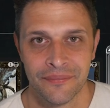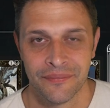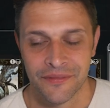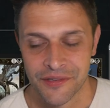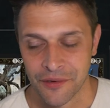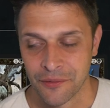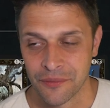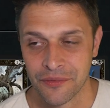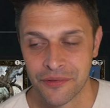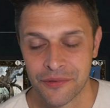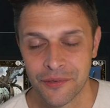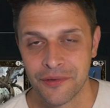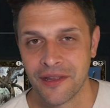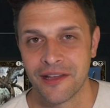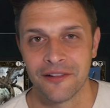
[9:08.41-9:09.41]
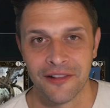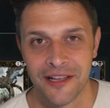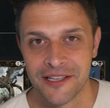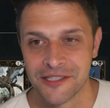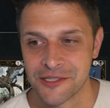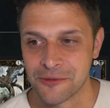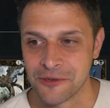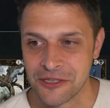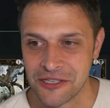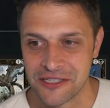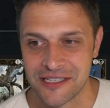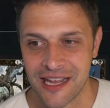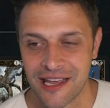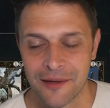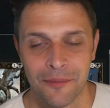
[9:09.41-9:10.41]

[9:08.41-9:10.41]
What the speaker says: So through that lens, we just take